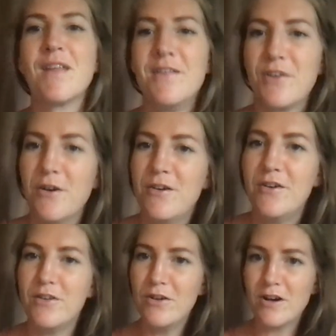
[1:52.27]
So
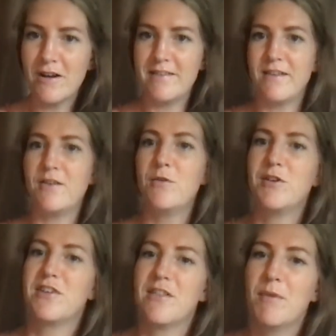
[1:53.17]
you guys, you're watching
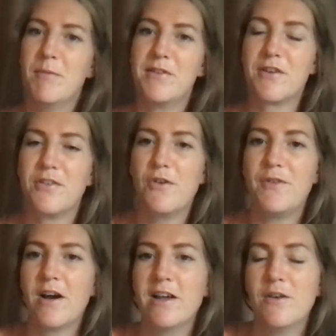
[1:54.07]
at the moment. So Sophie, I
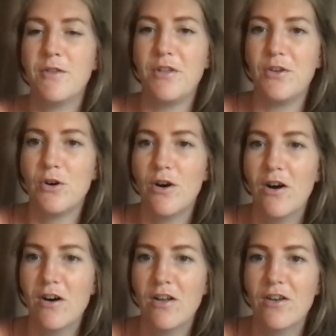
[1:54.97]
know that
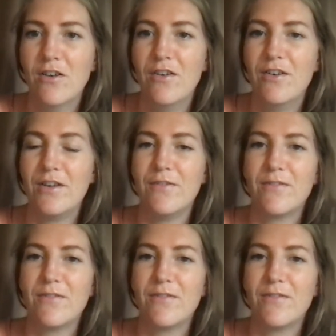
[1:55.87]
you've